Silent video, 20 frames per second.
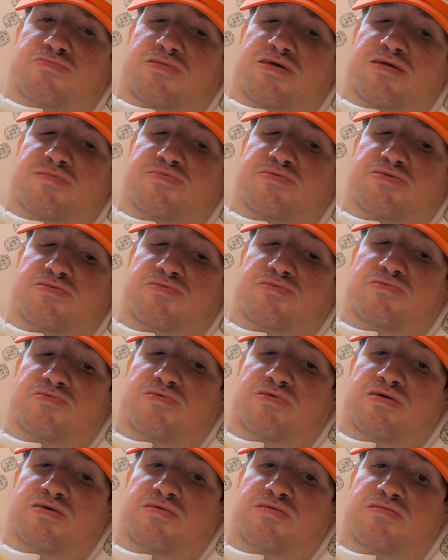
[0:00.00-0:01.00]

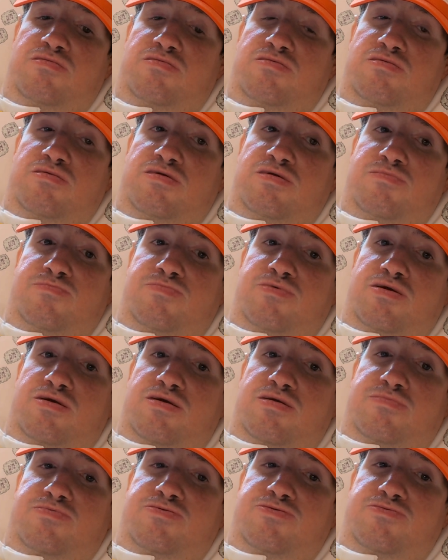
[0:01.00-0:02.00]

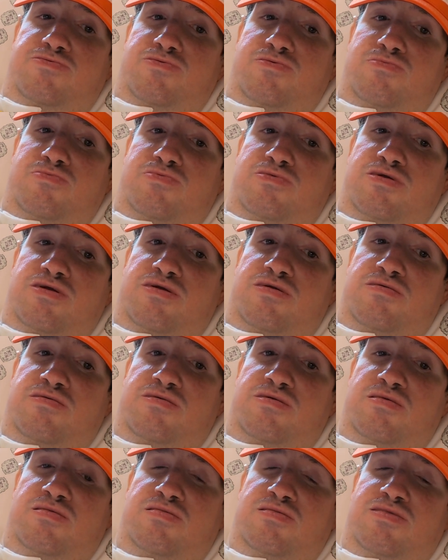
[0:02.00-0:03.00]
absolutely
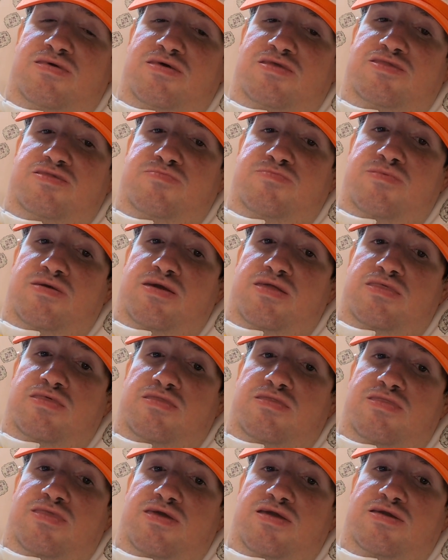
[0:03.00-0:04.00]
decimated
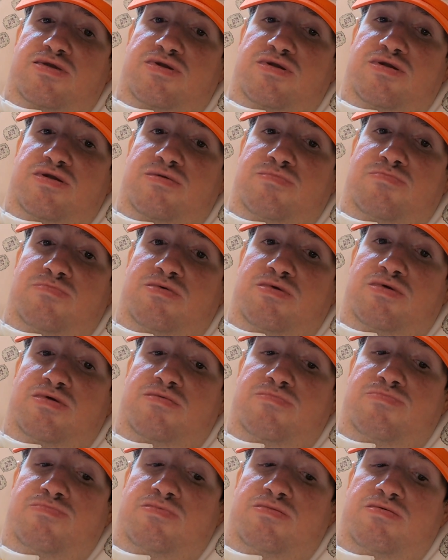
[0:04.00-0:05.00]
in that game.
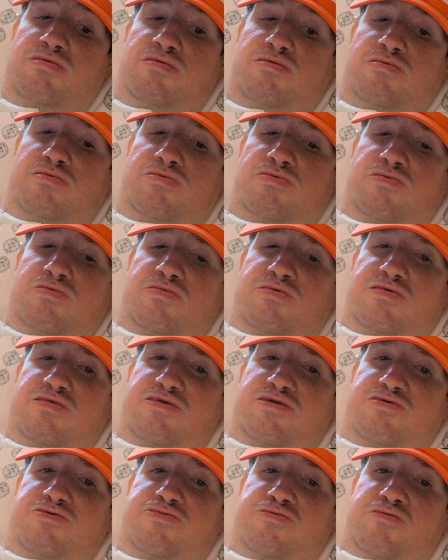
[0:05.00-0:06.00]
Although they
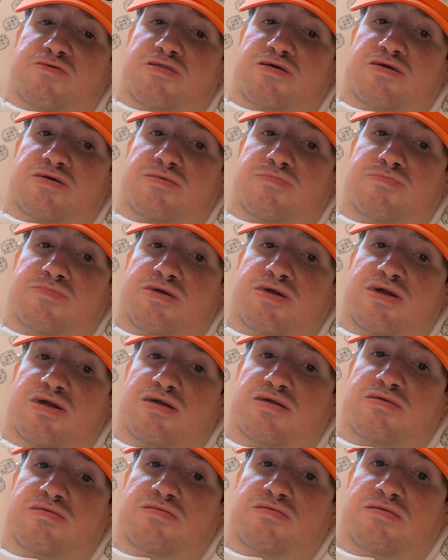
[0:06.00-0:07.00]
did try to come
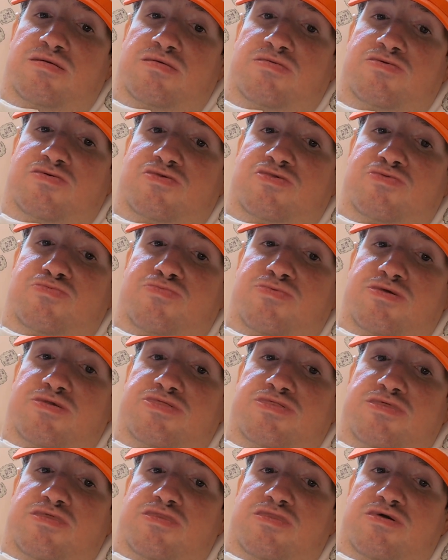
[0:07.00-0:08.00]
back, it just
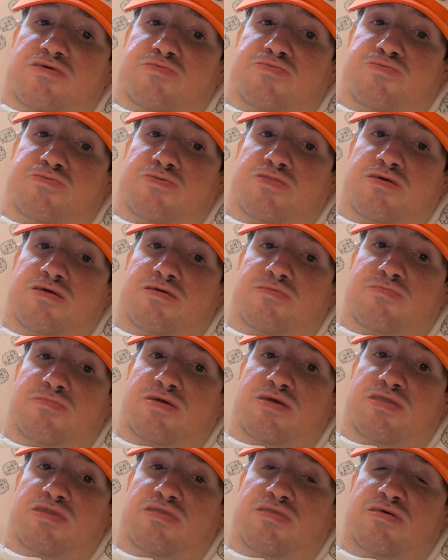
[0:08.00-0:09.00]
wasn't enough for them,
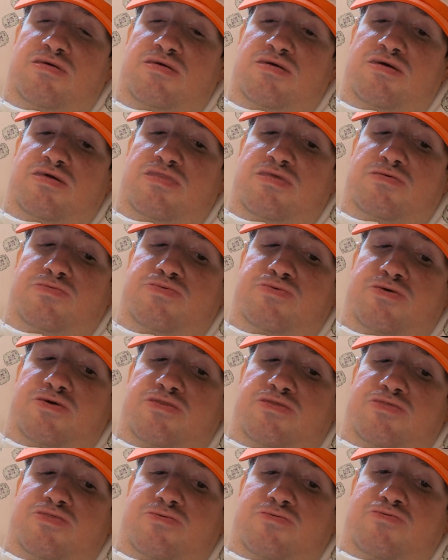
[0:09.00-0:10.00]
and they fell
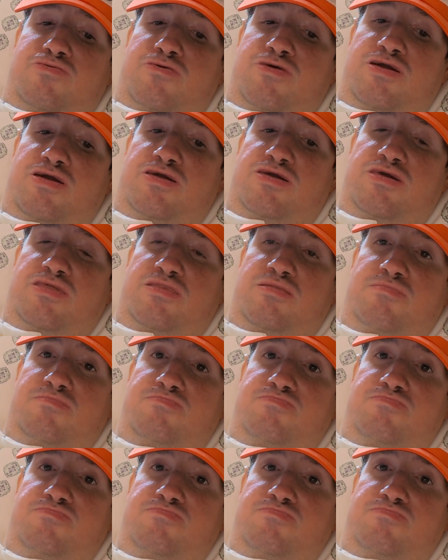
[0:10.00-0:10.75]
to the Kraken.